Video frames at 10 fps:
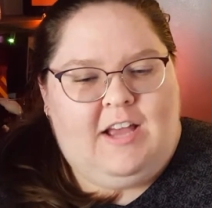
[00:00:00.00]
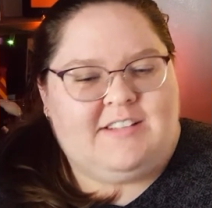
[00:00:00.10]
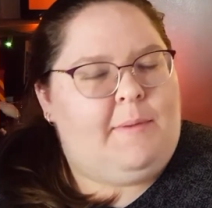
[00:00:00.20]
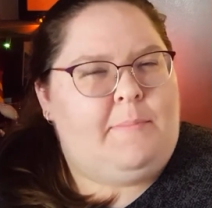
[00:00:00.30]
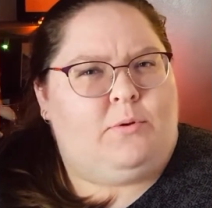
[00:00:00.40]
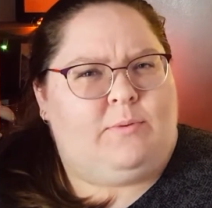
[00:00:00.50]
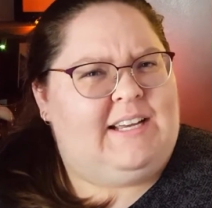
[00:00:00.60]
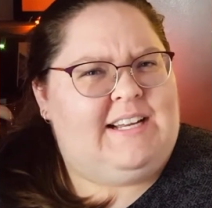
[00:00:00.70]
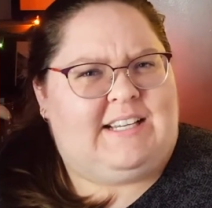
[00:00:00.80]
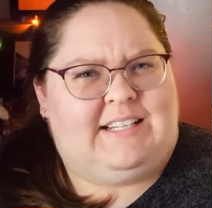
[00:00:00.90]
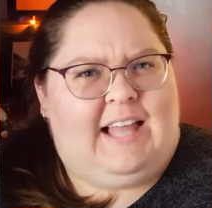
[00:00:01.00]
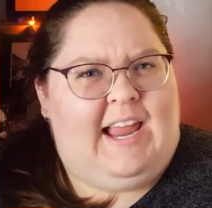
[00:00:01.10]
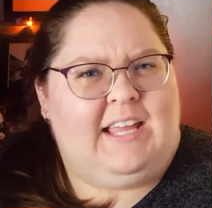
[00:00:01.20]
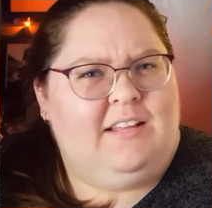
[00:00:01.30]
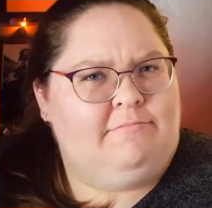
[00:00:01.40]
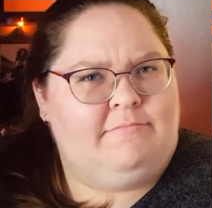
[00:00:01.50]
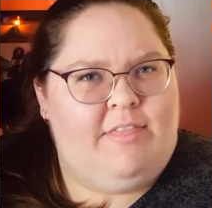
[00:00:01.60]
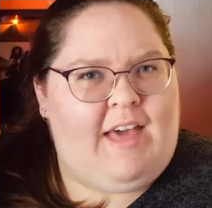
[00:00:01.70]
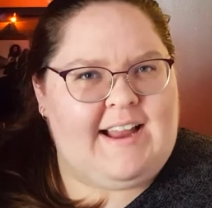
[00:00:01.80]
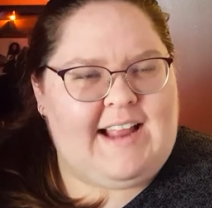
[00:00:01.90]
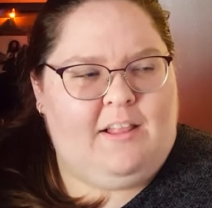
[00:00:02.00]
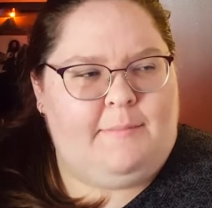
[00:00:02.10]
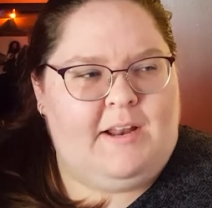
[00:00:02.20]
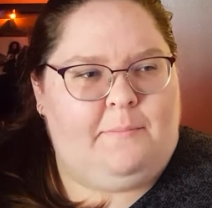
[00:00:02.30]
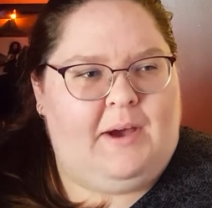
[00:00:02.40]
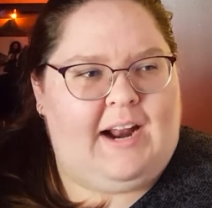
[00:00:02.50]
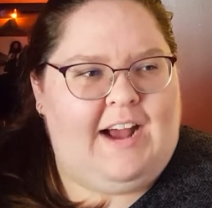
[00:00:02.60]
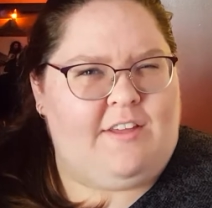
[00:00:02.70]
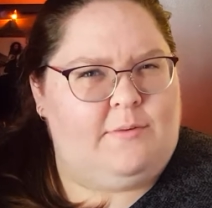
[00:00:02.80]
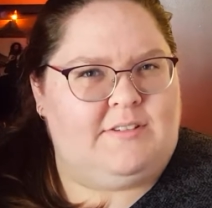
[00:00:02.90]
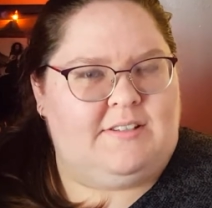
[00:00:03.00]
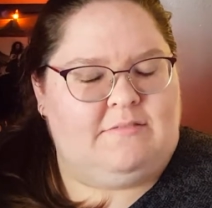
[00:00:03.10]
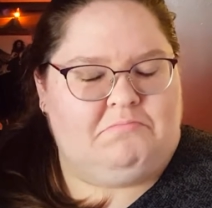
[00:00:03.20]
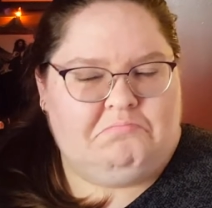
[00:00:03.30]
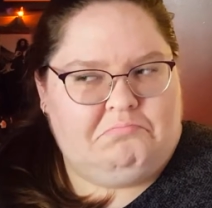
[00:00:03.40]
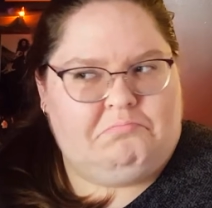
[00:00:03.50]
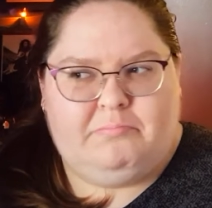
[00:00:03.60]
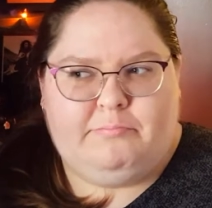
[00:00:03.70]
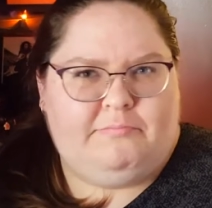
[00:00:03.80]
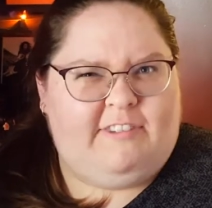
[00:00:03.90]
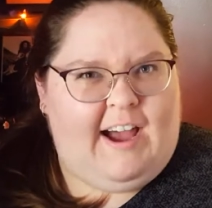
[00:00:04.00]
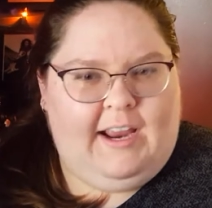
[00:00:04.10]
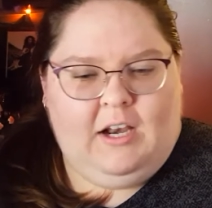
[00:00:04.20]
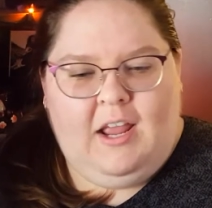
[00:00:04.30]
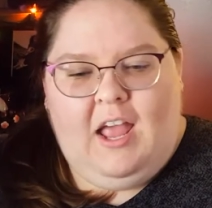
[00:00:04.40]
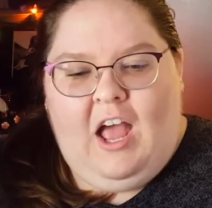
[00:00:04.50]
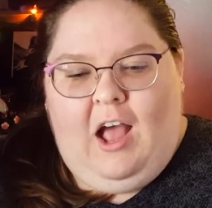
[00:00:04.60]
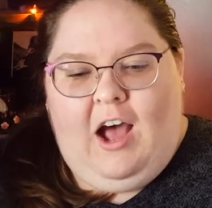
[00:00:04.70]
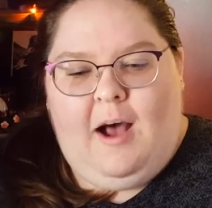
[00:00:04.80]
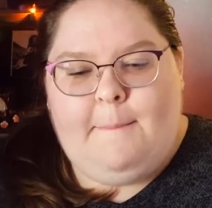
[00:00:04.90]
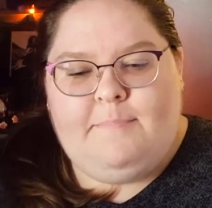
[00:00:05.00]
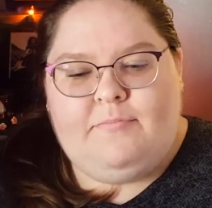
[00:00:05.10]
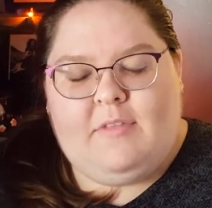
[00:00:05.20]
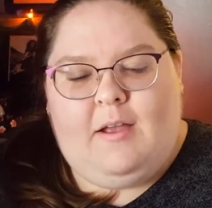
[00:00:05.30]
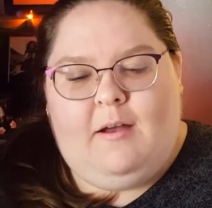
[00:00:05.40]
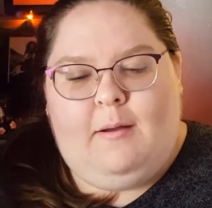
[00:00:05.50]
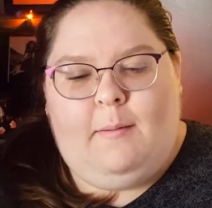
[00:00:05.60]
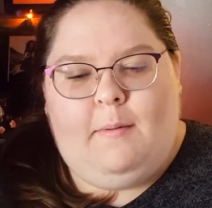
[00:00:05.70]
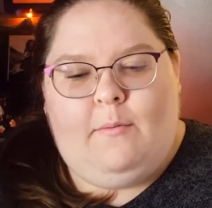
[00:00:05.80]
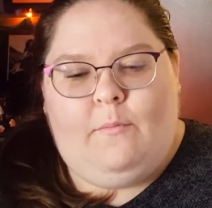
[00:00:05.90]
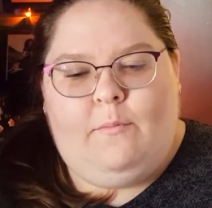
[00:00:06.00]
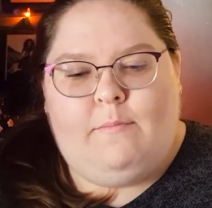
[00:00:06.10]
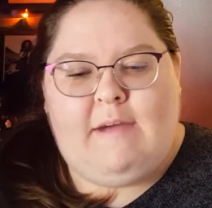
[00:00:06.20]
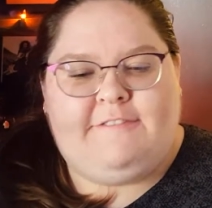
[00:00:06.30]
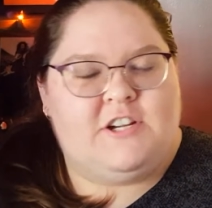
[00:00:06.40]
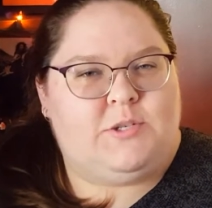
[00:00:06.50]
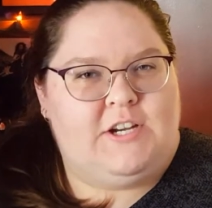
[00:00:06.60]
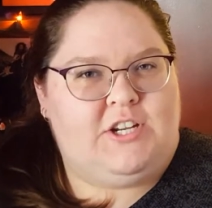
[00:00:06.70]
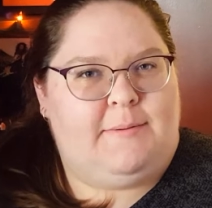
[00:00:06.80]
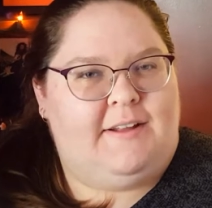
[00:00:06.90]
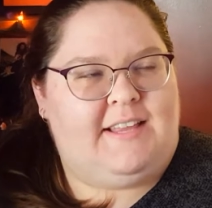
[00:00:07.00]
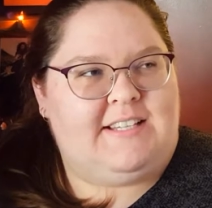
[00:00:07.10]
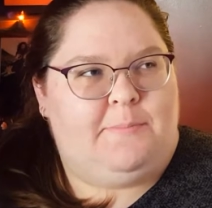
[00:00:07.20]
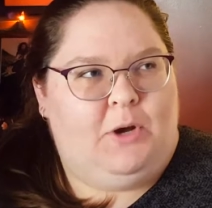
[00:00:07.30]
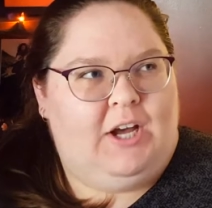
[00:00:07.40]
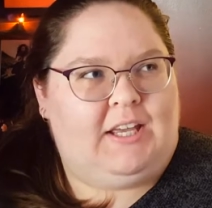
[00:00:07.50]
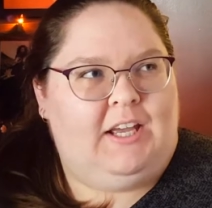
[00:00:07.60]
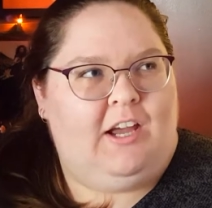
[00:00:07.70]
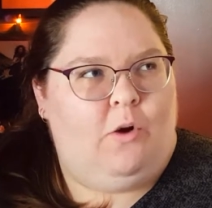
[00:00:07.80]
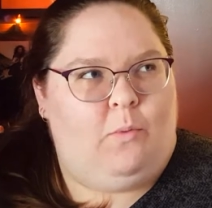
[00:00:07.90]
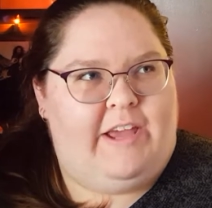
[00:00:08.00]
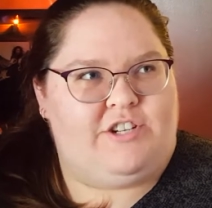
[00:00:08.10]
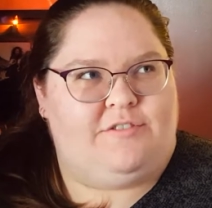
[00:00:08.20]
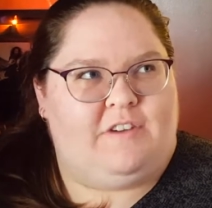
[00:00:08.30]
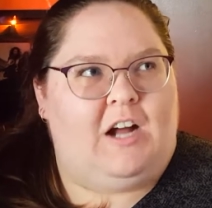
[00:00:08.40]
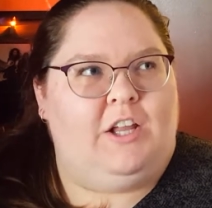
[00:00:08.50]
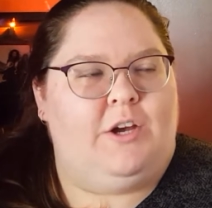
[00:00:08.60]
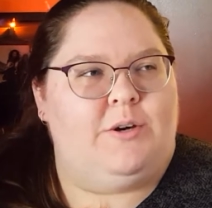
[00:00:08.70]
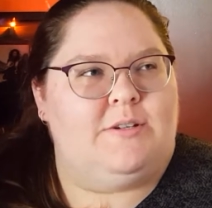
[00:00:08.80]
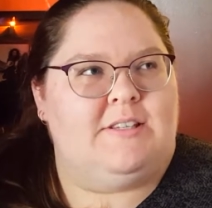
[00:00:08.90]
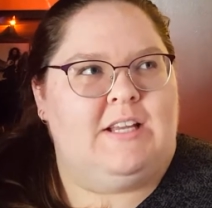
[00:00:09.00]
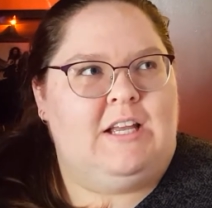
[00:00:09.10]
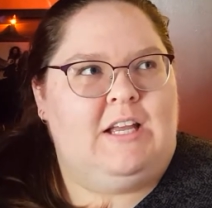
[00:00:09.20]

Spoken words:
Some people really didn't like that element, but I thought it was fine. My frustration about this book, which follows,